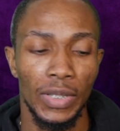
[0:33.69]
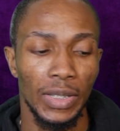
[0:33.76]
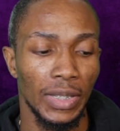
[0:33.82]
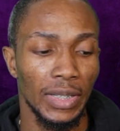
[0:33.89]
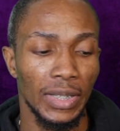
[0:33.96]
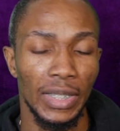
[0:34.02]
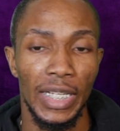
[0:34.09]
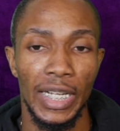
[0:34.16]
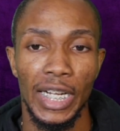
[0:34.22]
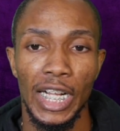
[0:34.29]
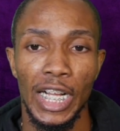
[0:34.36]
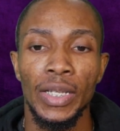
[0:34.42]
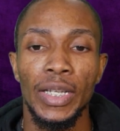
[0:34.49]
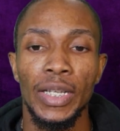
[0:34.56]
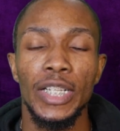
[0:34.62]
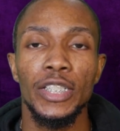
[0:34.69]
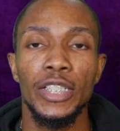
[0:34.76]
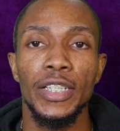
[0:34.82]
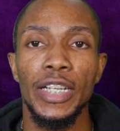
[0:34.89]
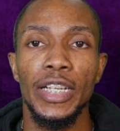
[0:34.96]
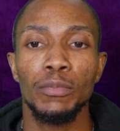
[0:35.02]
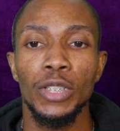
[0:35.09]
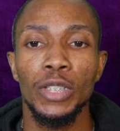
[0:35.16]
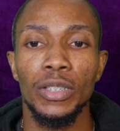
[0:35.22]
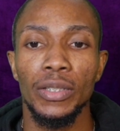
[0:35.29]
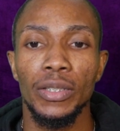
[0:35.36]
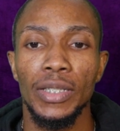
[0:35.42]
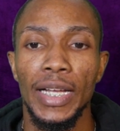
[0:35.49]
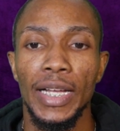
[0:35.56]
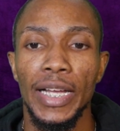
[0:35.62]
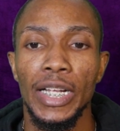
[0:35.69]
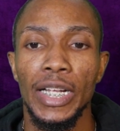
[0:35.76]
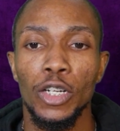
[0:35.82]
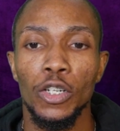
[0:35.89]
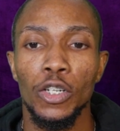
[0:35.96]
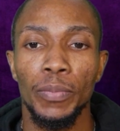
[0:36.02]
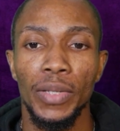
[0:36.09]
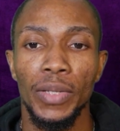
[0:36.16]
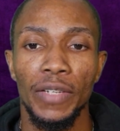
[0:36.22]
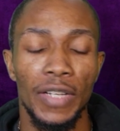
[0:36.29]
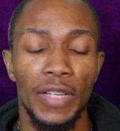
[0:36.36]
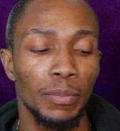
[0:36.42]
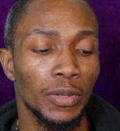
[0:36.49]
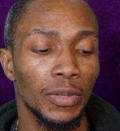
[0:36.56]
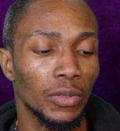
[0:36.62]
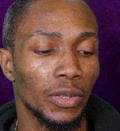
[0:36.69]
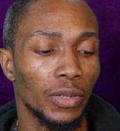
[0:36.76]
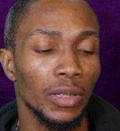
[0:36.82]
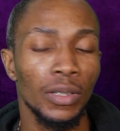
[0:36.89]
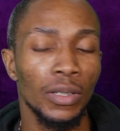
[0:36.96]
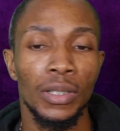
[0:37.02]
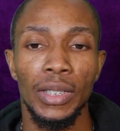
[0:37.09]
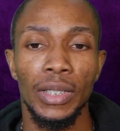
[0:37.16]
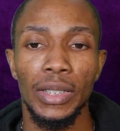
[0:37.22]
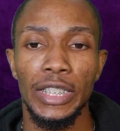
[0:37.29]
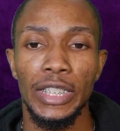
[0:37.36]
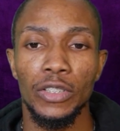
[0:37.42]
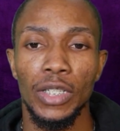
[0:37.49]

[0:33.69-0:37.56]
Select app. So here I'm just going to add a couple of apps to the list.